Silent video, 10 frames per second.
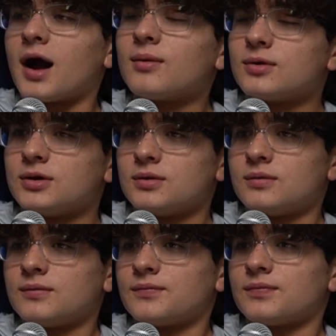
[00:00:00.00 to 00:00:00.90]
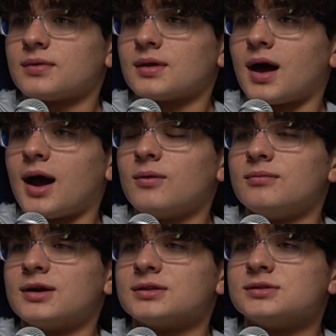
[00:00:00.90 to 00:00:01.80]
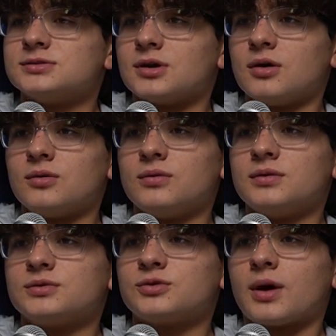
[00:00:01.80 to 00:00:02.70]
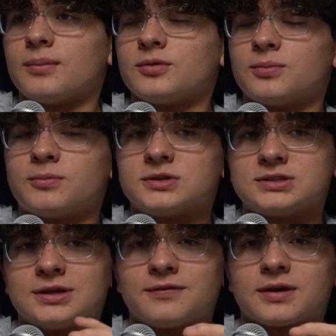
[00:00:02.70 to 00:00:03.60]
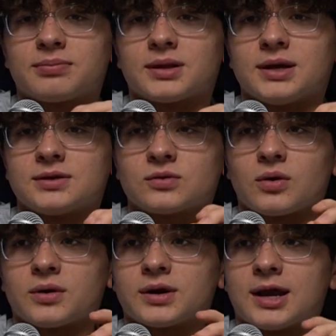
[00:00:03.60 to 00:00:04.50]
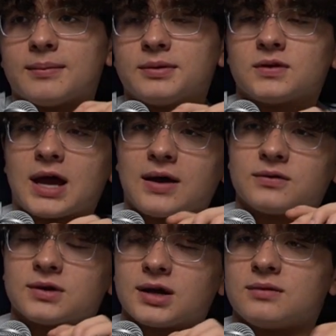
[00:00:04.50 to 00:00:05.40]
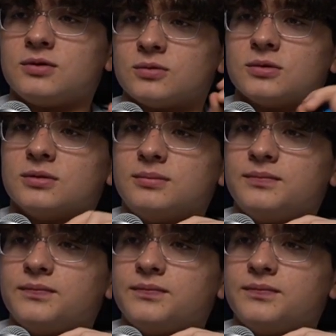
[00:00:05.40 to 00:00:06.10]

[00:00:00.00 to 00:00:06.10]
I were you, I would make the zone some specific place on campus outside of your room.